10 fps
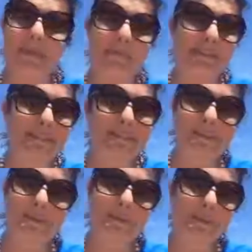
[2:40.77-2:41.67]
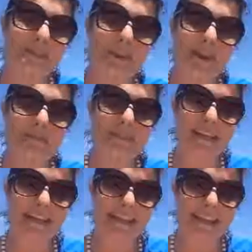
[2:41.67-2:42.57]
their businesses all the time,
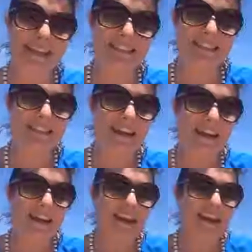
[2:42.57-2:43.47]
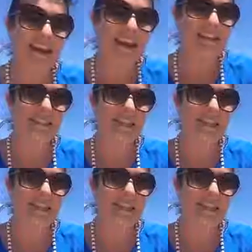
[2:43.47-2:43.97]
saying yes. And it